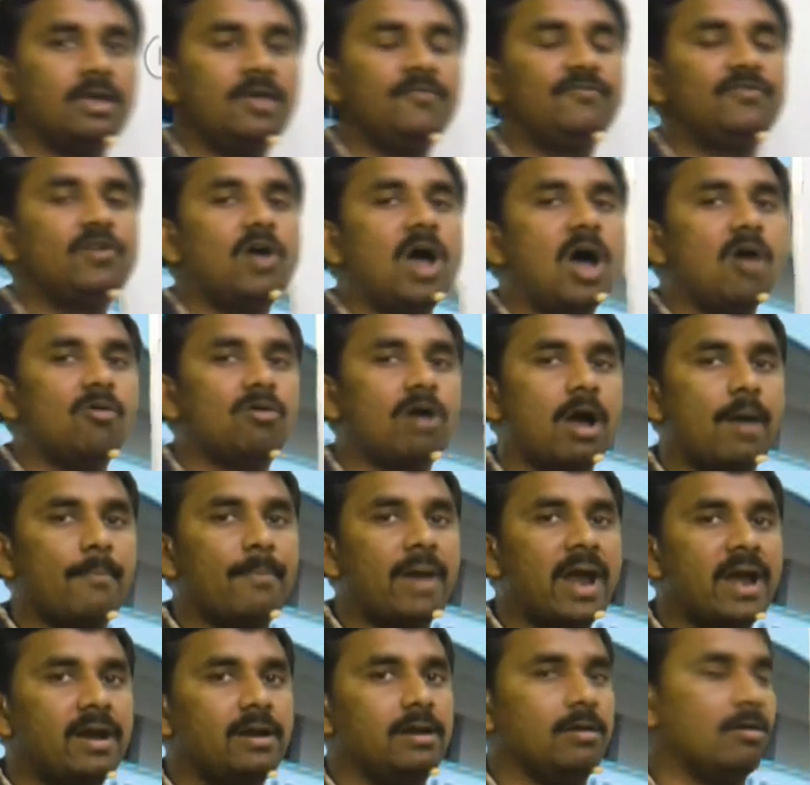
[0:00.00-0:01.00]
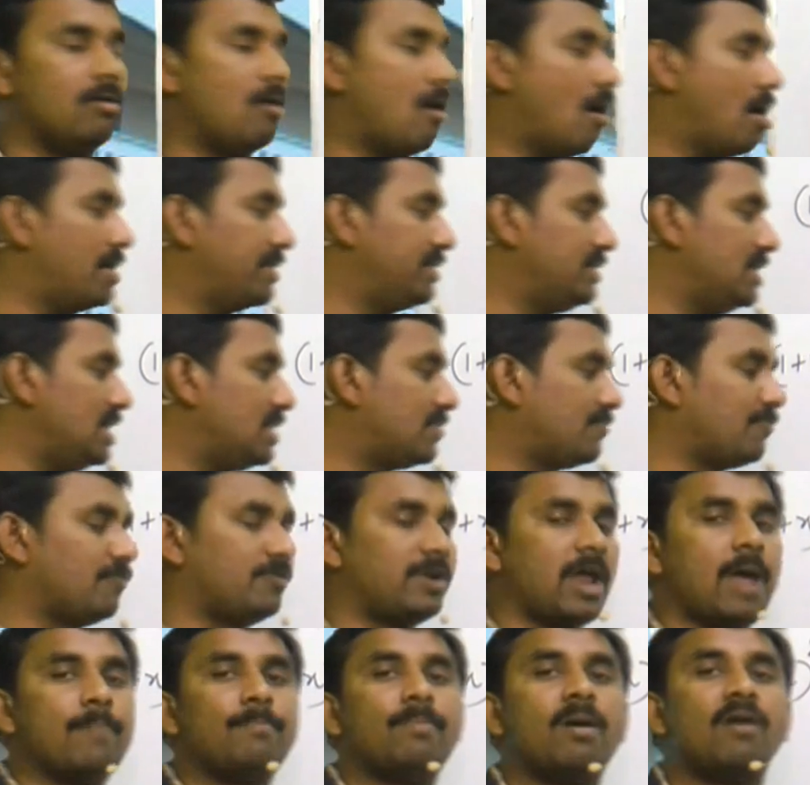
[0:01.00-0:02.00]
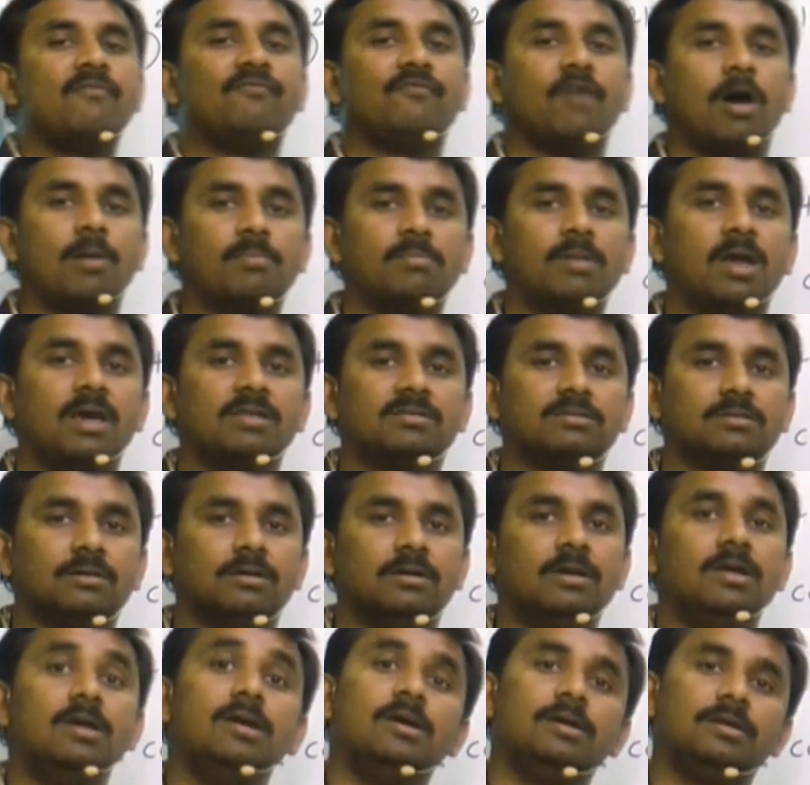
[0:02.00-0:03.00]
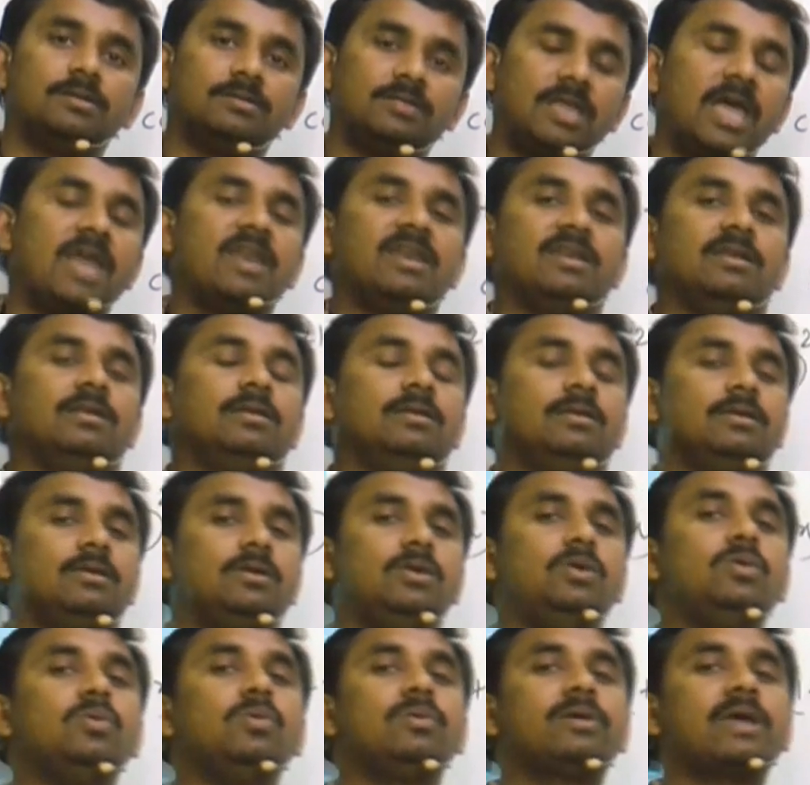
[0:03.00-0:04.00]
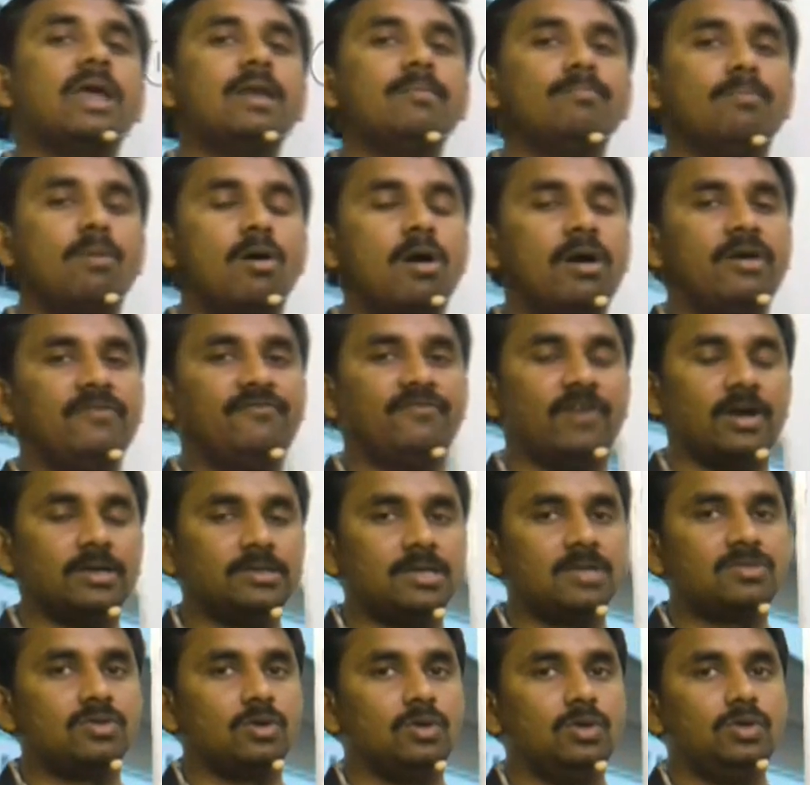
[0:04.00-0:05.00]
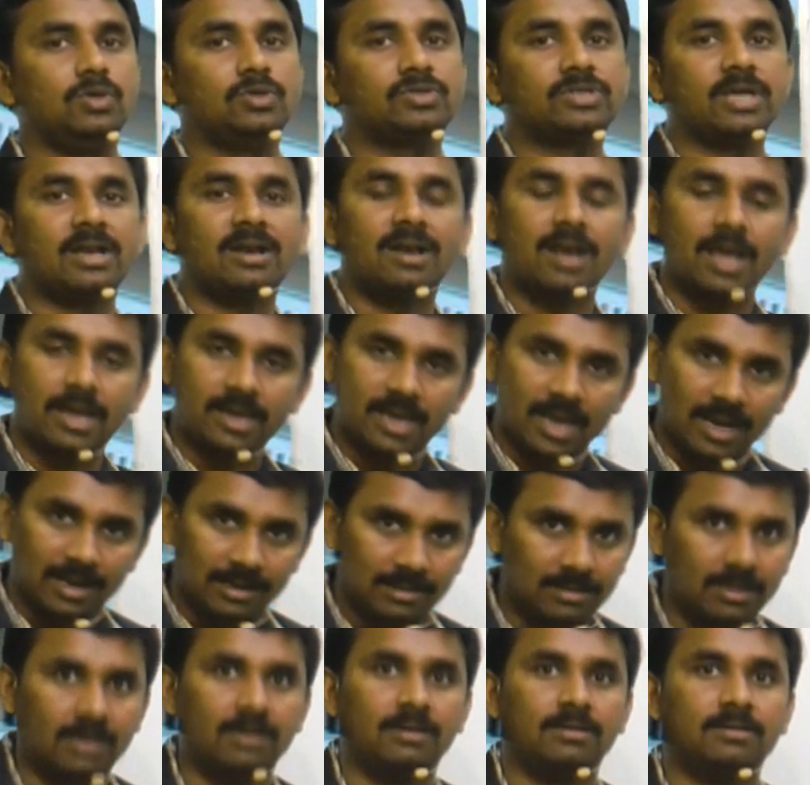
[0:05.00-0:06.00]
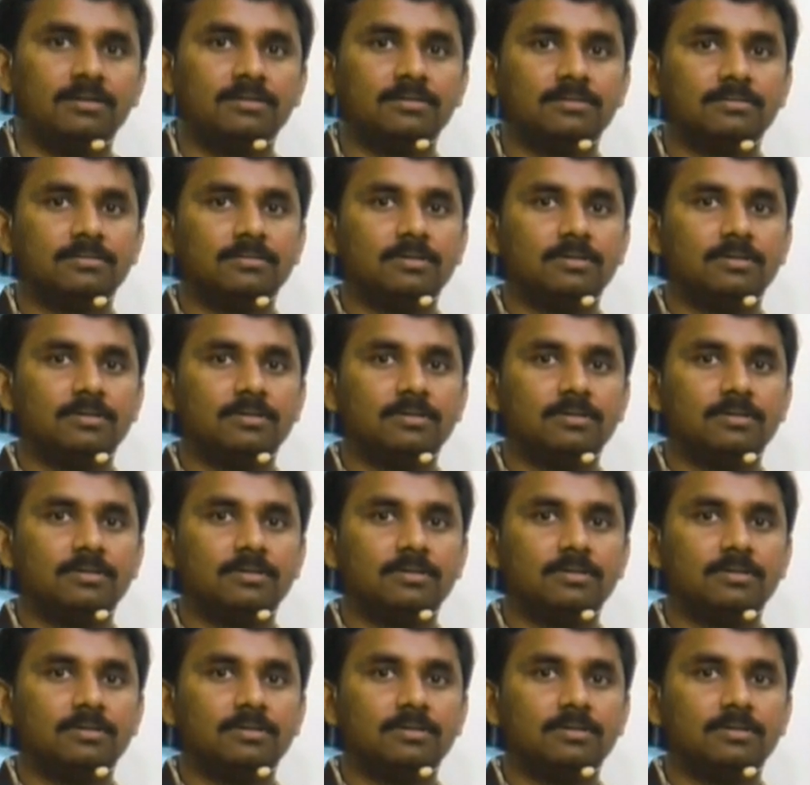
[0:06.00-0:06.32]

If you have command on this type of formulas, then you can modify the solution like anything.